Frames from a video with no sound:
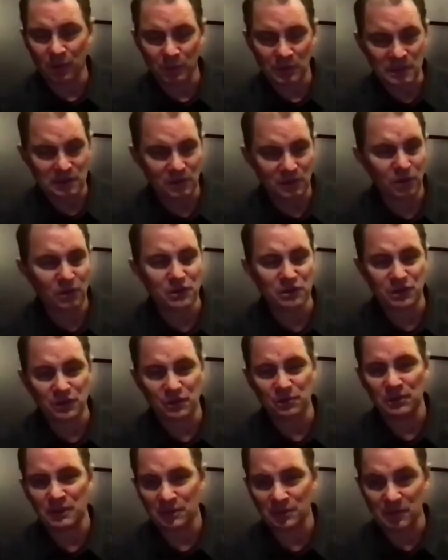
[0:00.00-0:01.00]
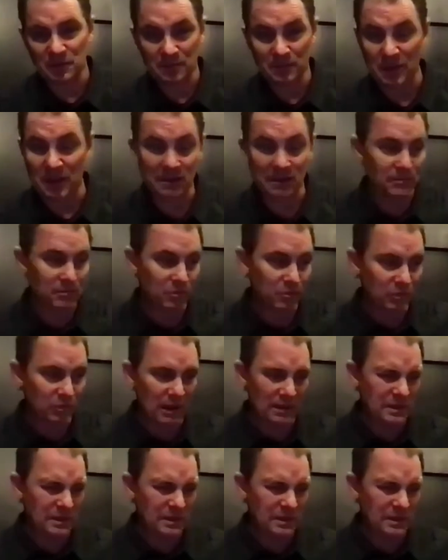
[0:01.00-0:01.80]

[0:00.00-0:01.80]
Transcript: We started doing, and I